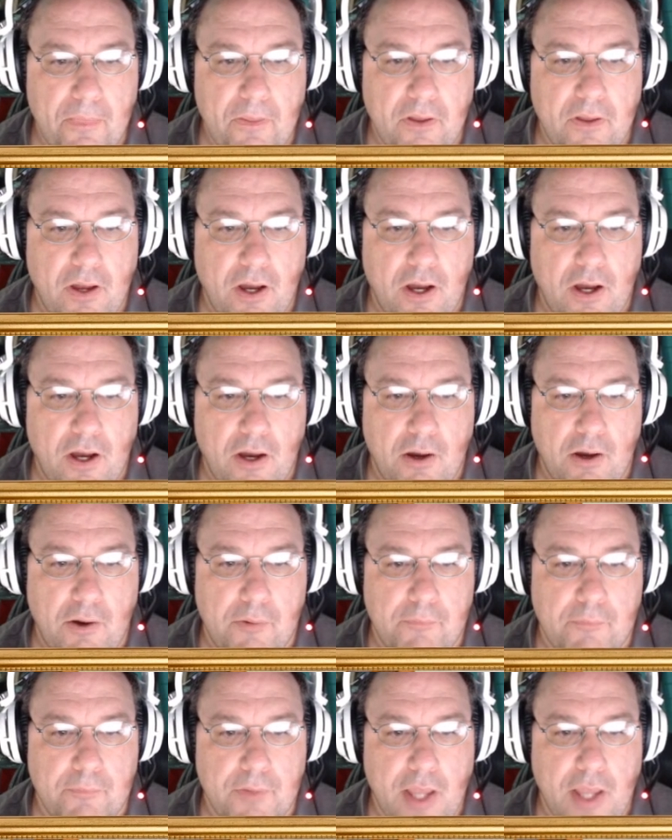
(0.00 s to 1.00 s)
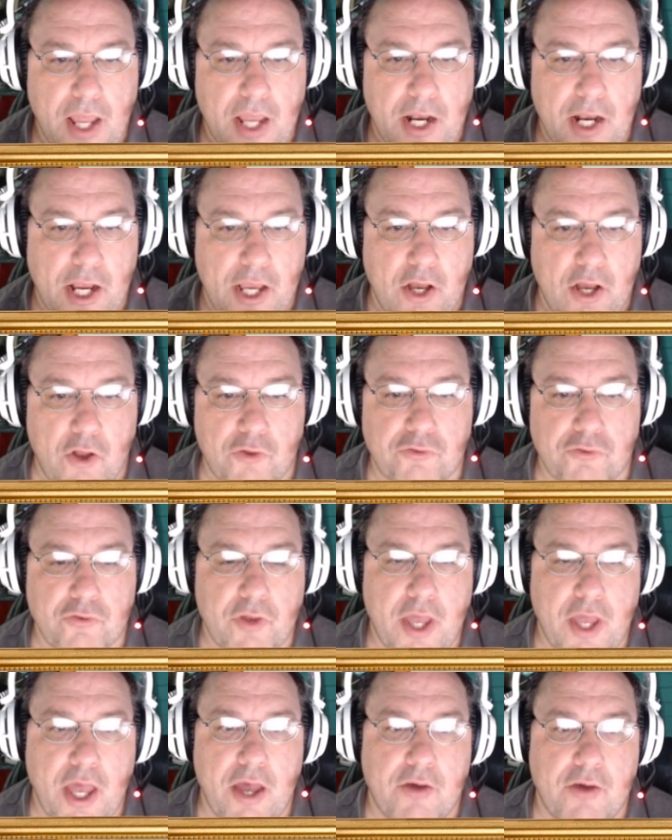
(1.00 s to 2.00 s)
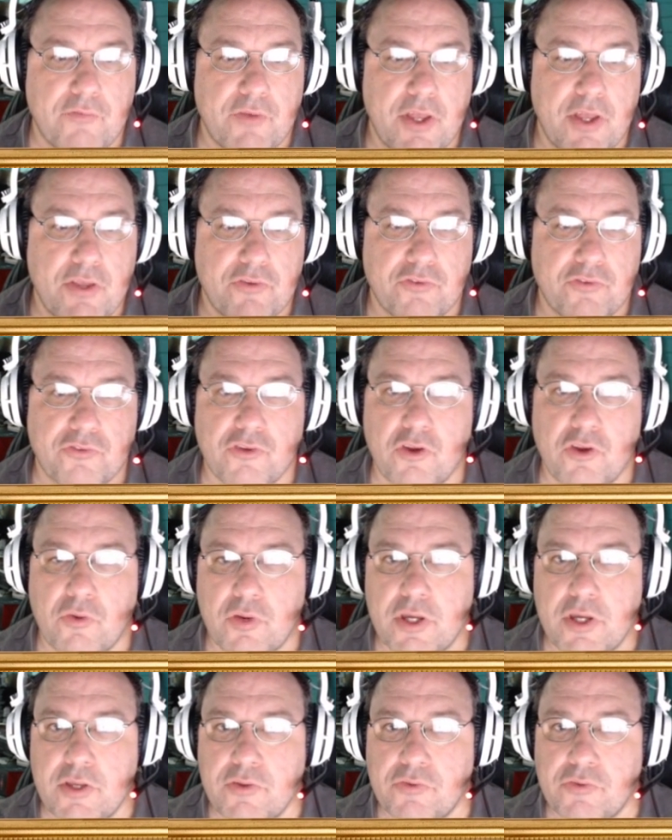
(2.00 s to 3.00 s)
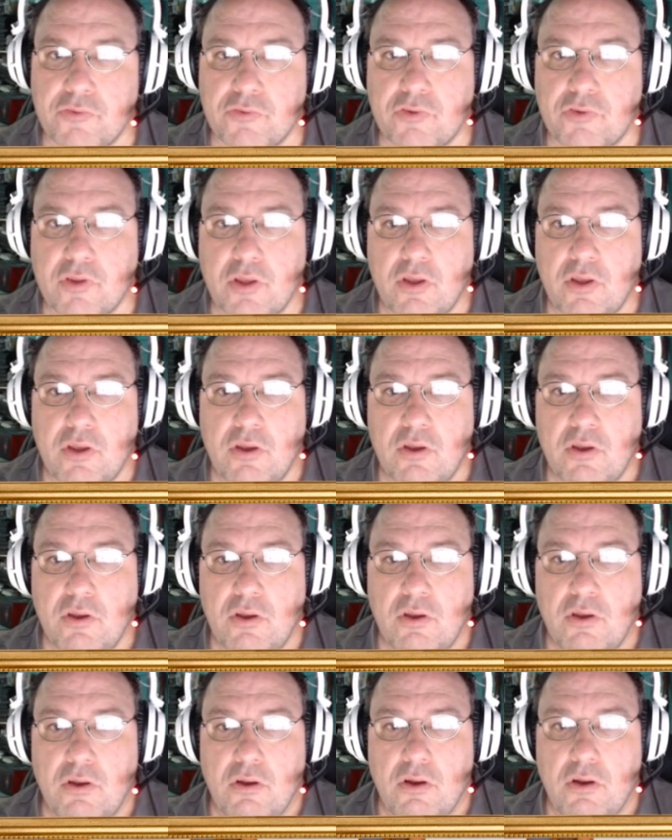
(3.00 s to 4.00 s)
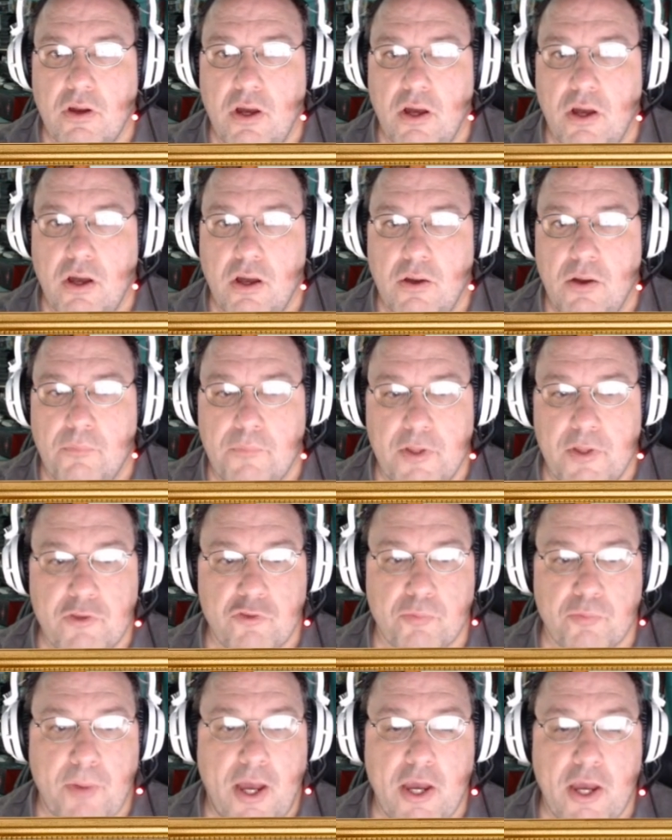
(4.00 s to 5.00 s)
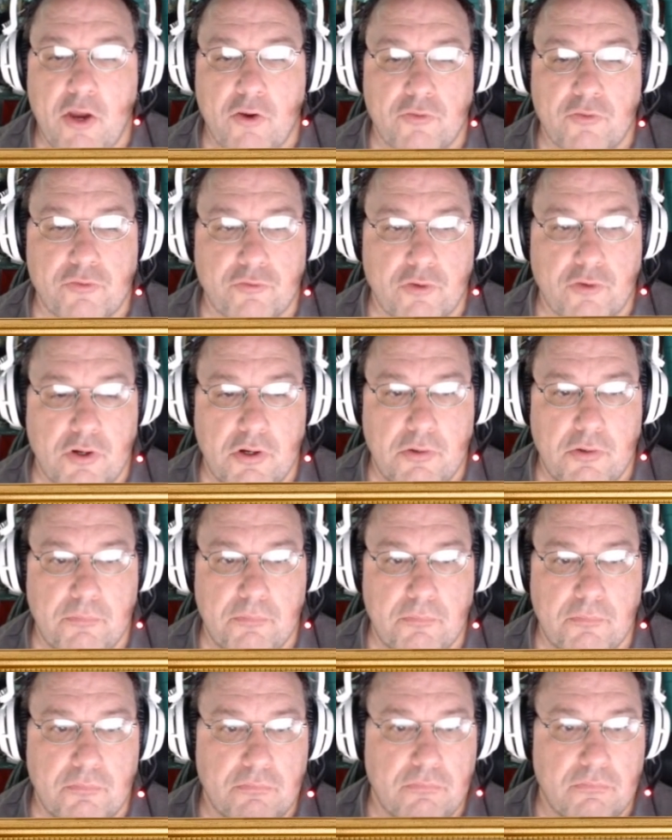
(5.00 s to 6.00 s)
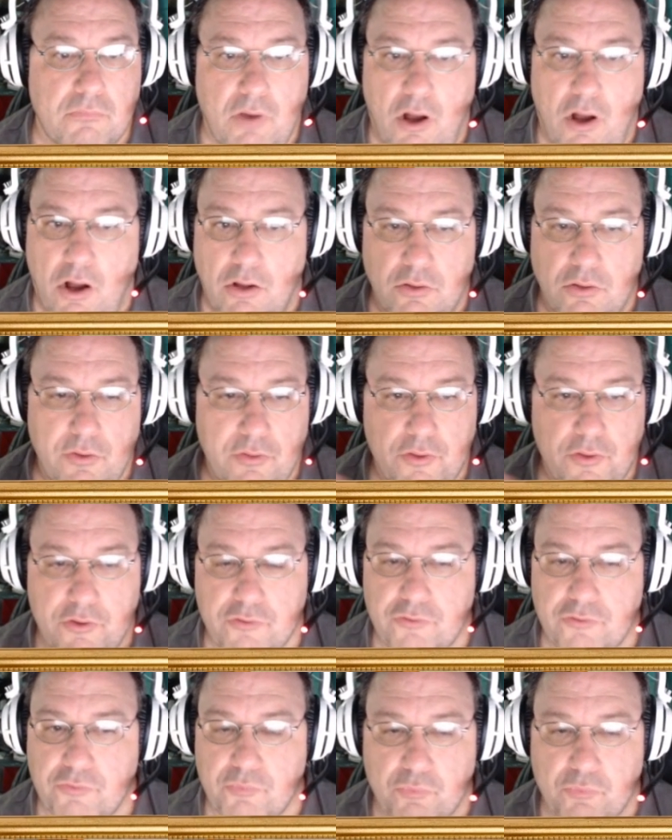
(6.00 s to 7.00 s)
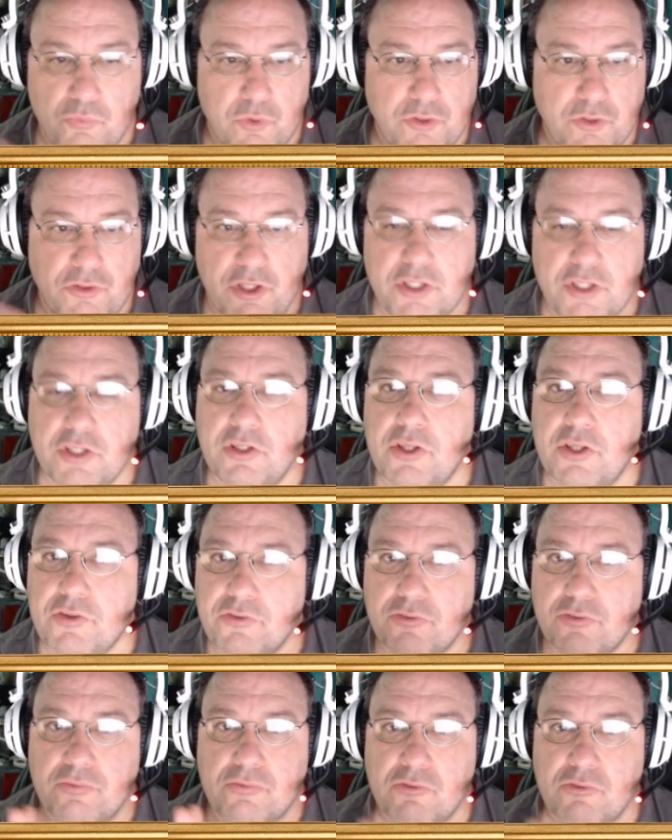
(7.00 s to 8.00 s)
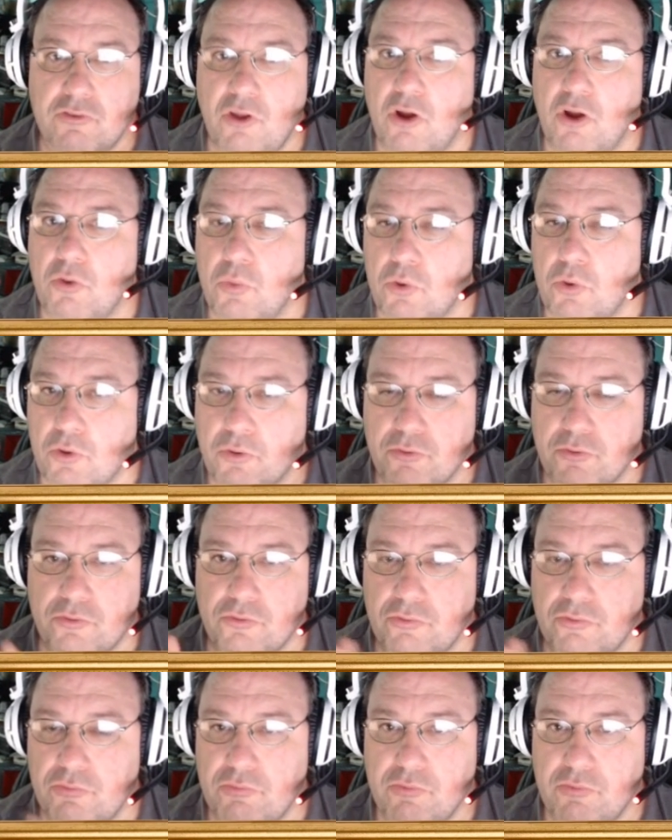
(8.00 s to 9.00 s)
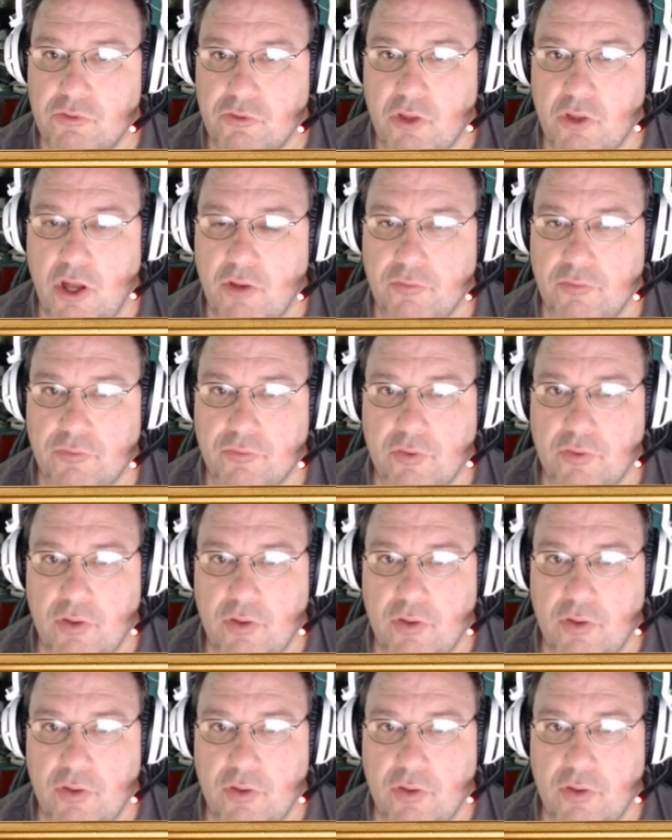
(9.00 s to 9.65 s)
Um, and I also have a series um, inspired from all of this ridiculous Star Wars stuff